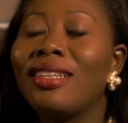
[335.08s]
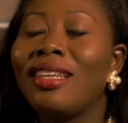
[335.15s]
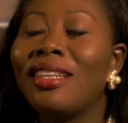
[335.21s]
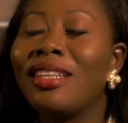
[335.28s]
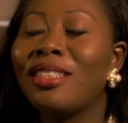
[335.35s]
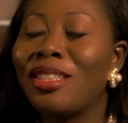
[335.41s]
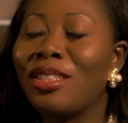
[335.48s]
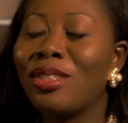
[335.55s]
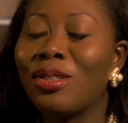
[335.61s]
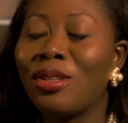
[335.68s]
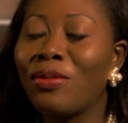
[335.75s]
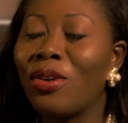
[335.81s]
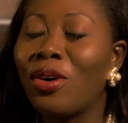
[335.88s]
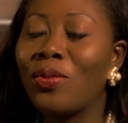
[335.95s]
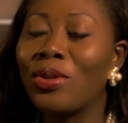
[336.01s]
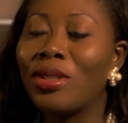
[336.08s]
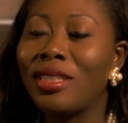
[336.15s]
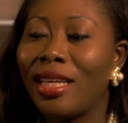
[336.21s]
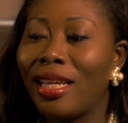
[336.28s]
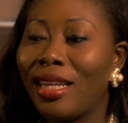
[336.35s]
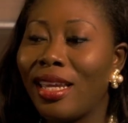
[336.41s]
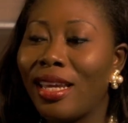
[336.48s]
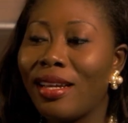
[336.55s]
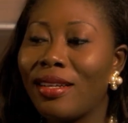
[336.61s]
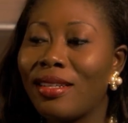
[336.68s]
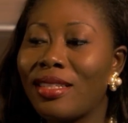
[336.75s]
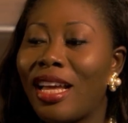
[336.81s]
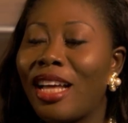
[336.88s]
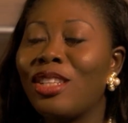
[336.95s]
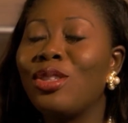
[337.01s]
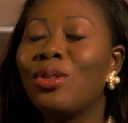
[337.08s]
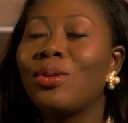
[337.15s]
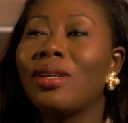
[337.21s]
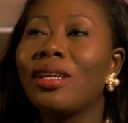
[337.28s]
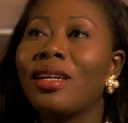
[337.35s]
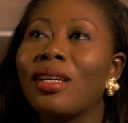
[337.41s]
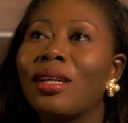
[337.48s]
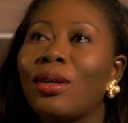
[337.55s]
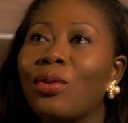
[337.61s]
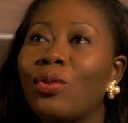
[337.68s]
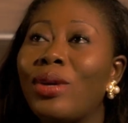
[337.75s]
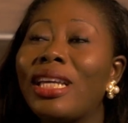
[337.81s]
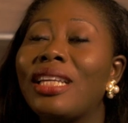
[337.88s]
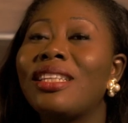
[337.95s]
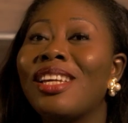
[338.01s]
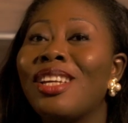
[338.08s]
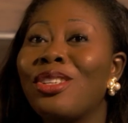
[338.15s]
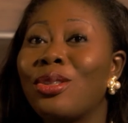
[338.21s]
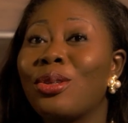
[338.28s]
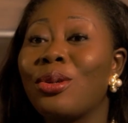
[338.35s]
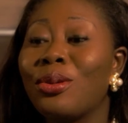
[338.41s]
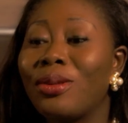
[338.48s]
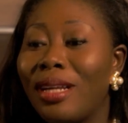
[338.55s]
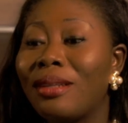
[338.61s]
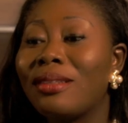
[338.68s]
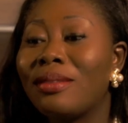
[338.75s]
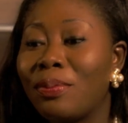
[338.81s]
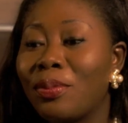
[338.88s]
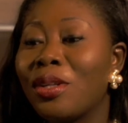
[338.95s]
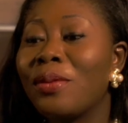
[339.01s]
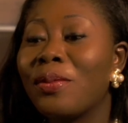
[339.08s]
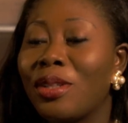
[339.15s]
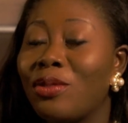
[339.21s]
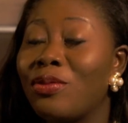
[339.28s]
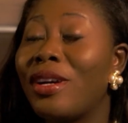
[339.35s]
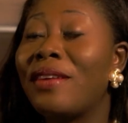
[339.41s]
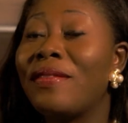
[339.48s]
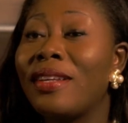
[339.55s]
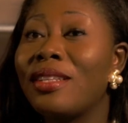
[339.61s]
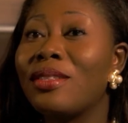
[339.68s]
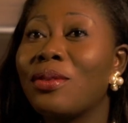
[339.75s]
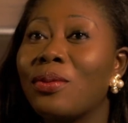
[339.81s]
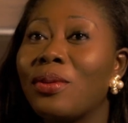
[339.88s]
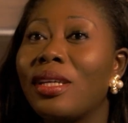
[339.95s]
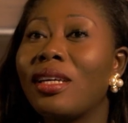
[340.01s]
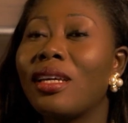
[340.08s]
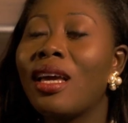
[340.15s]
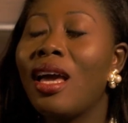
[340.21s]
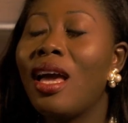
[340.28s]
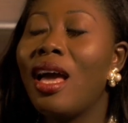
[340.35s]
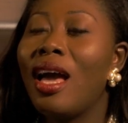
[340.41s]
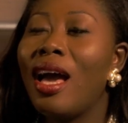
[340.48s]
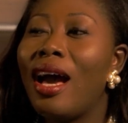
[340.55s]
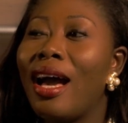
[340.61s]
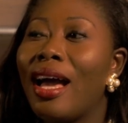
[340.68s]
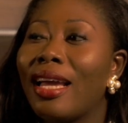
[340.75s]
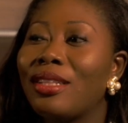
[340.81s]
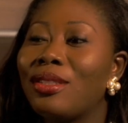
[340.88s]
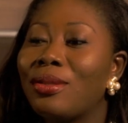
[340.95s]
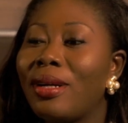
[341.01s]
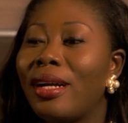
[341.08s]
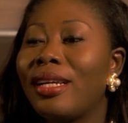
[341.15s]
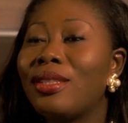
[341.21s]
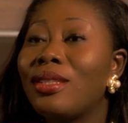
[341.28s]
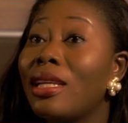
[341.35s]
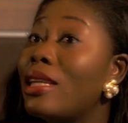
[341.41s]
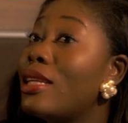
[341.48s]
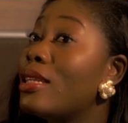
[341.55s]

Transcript: in this industry for almost 10 years and doing a weekday show that's pretty much 5 days a week, I try to